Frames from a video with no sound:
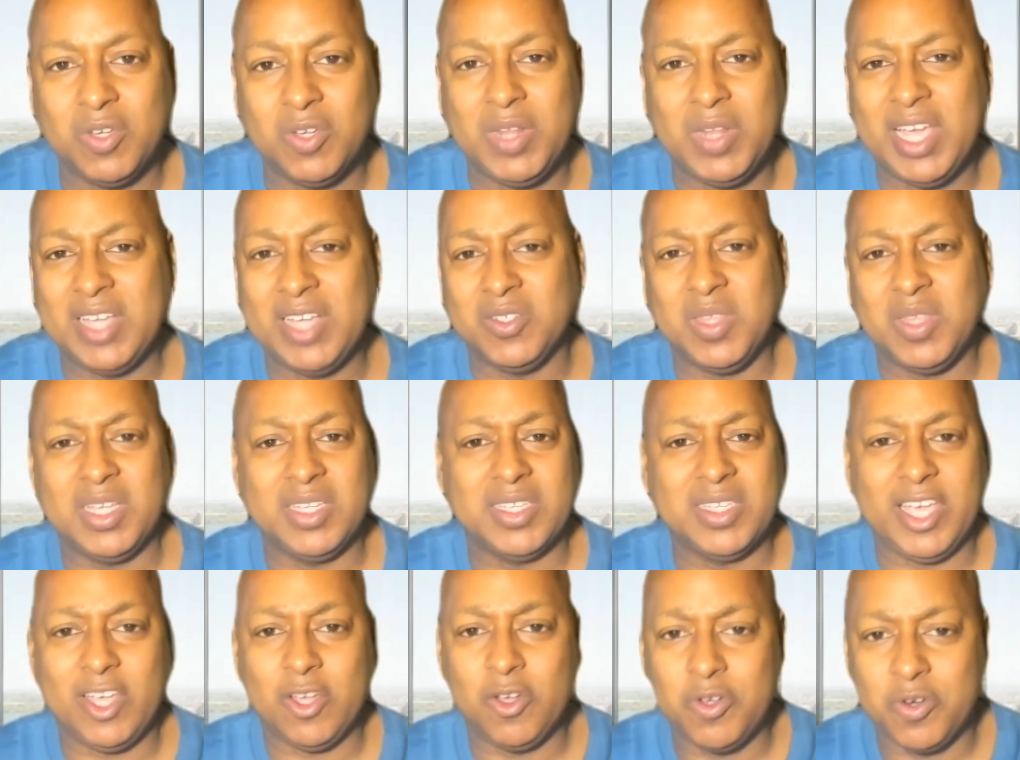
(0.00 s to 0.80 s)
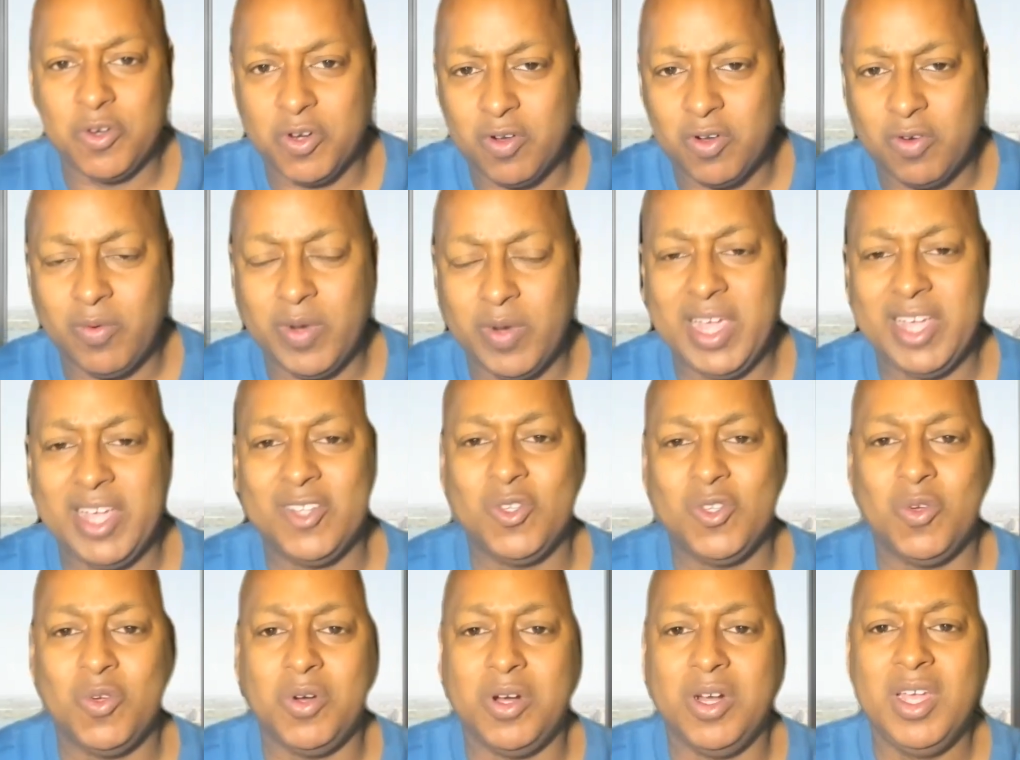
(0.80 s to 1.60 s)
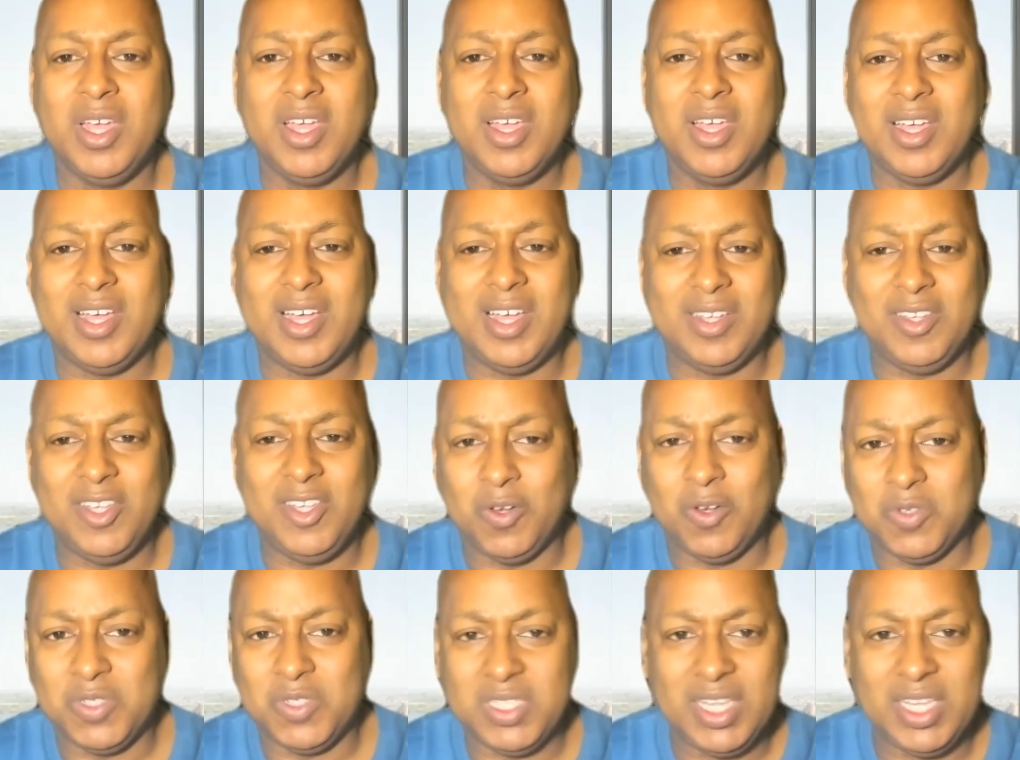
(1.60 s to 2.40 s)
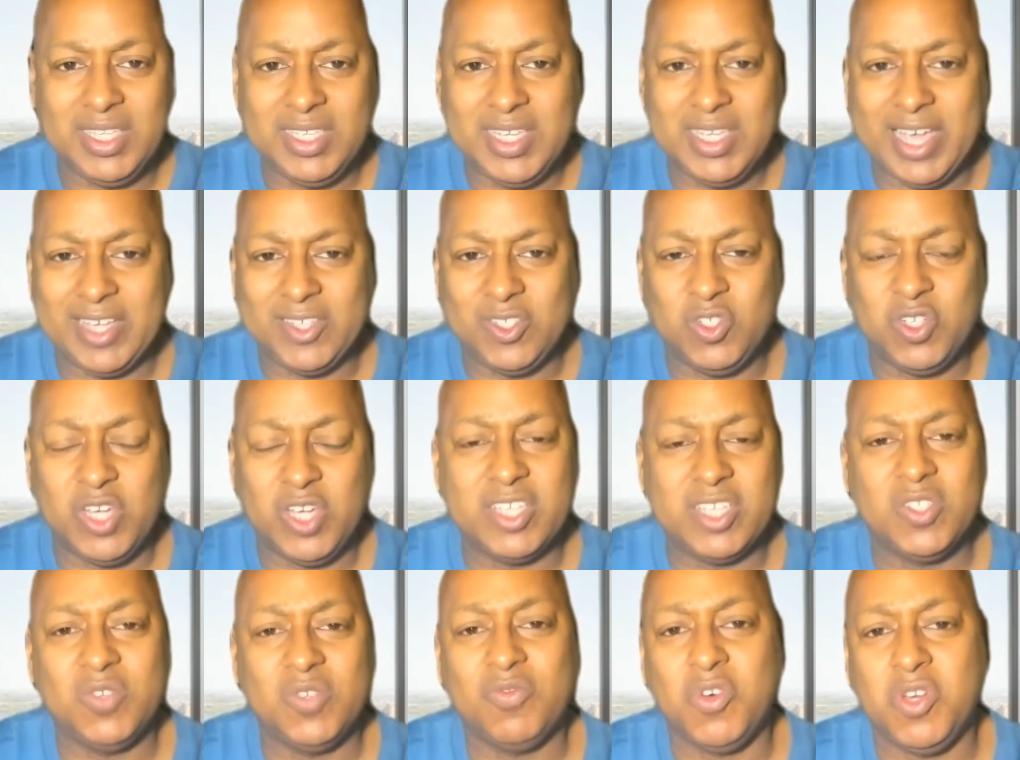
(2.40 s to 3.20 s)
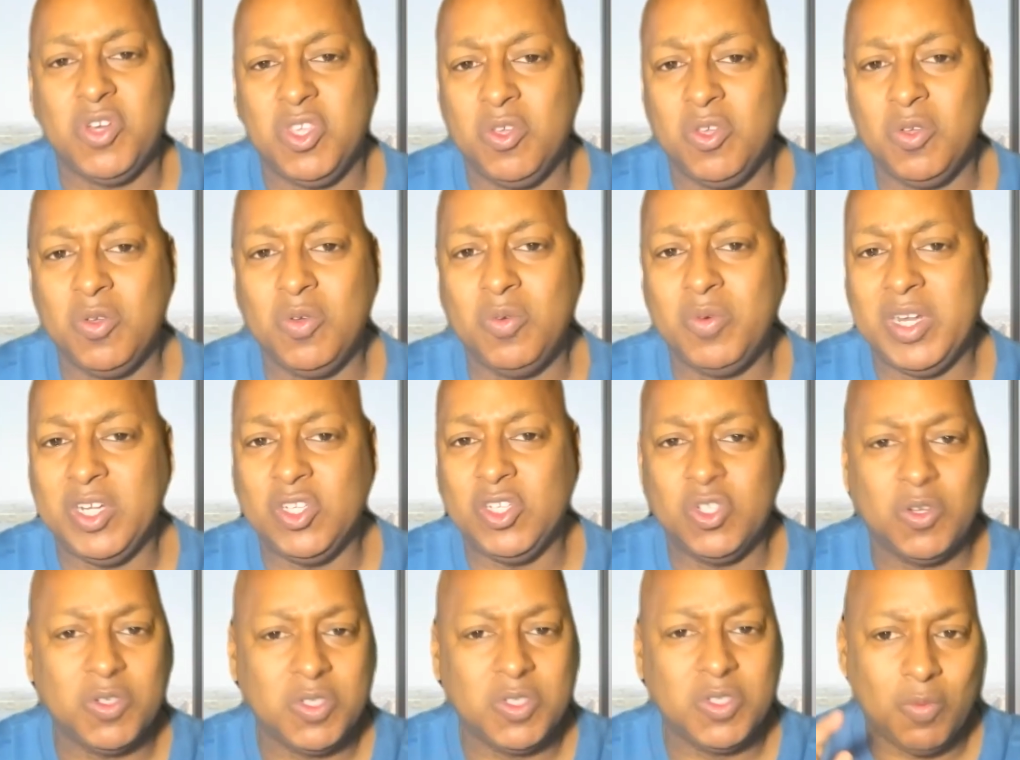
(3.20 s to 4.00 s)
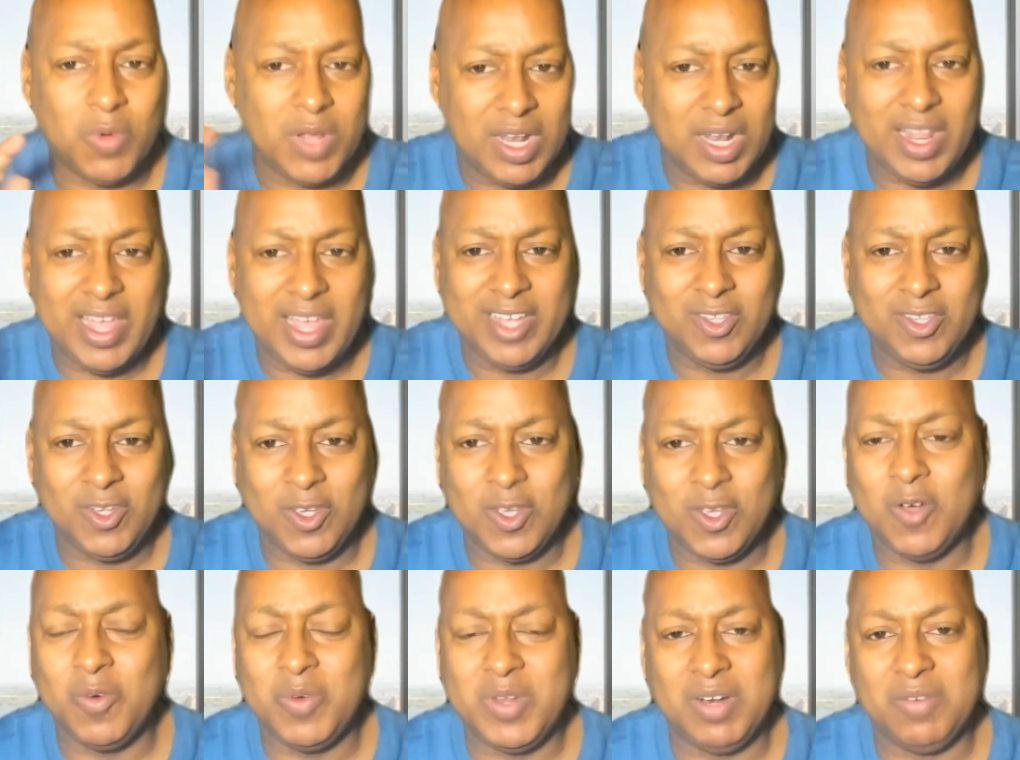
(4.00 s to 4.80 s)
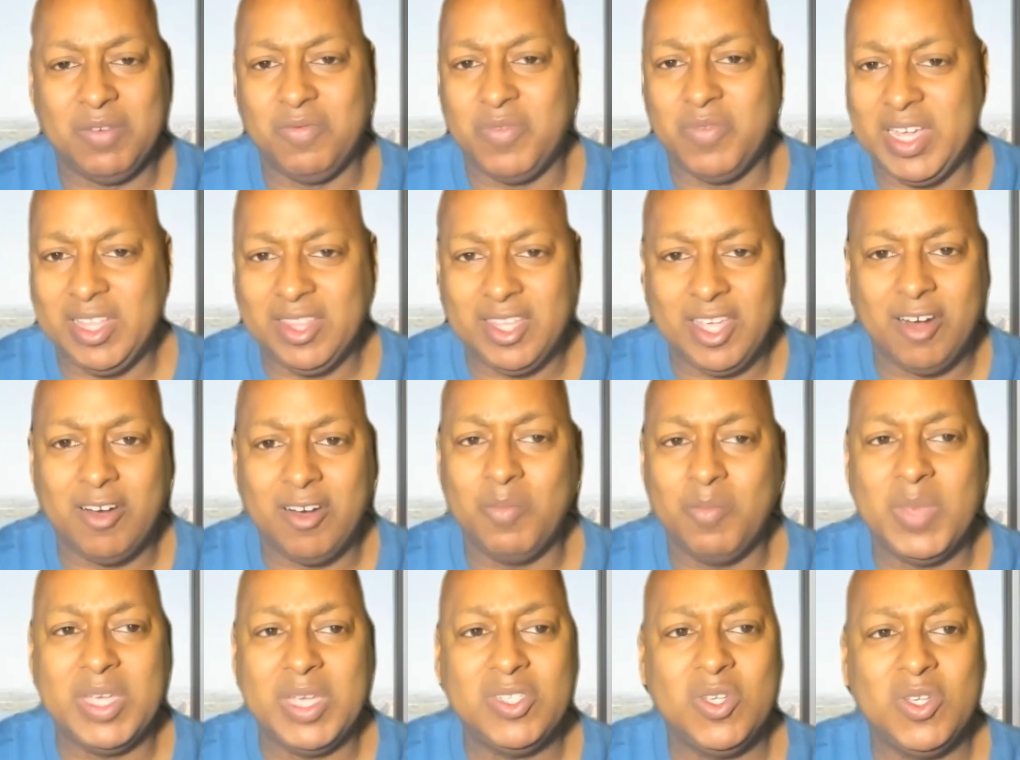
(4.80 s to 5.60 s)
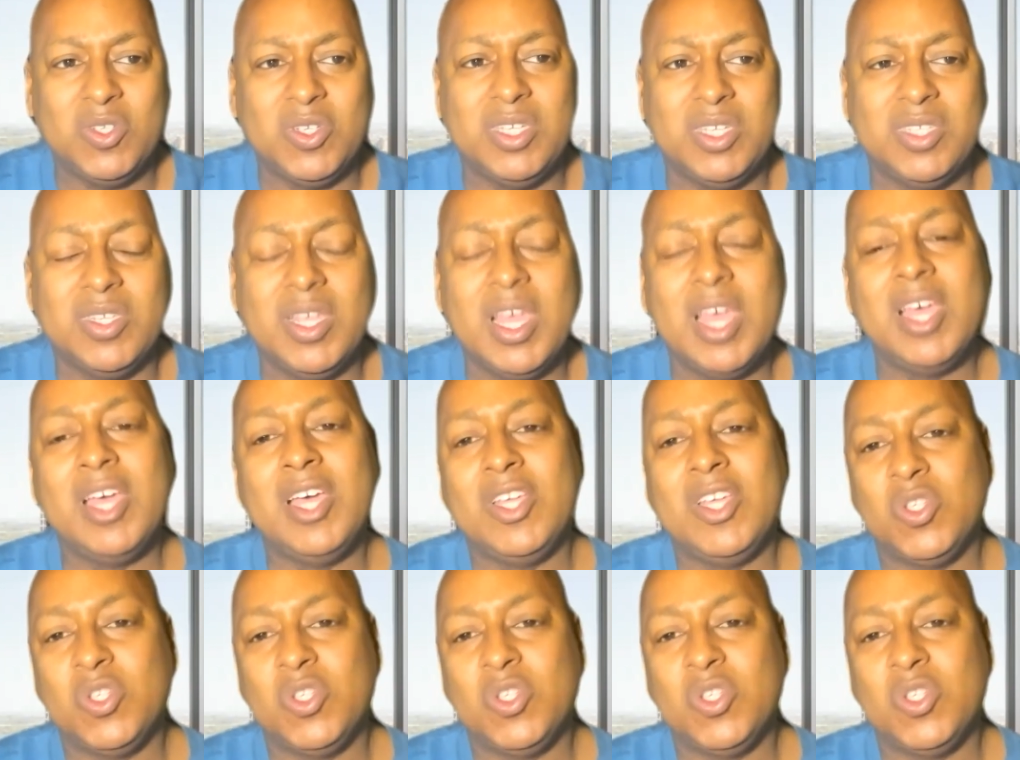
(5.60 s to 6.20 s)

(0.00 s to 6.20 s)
So it has things like autocorrect or uh, you know syntax checks for you, and it shows you what line to go in and find the error messages.